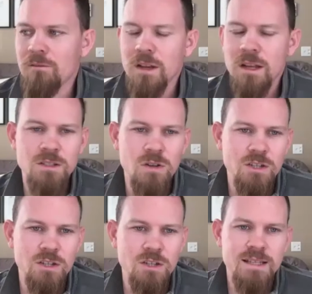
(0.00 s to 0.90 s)
fitting, so I
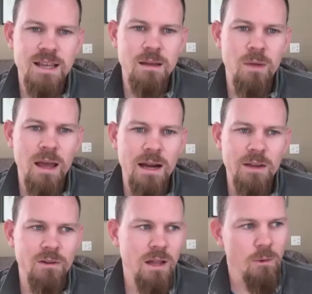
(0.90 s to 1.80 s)
tried to take them back,
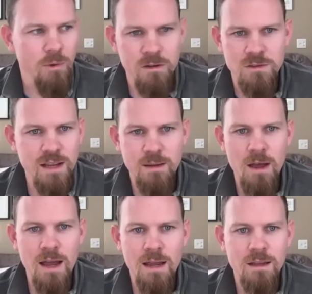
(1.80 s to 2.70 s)
and they're like, we don't take
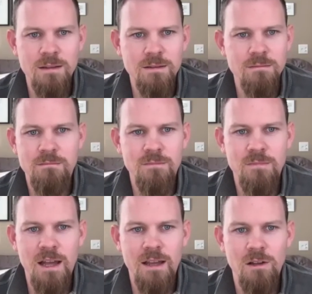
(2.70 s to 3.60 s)
back
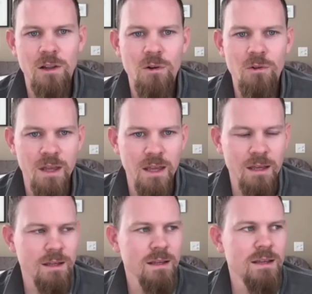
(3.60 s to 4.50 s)
like clothing.
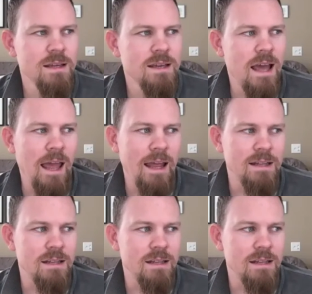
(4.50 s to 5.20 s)
And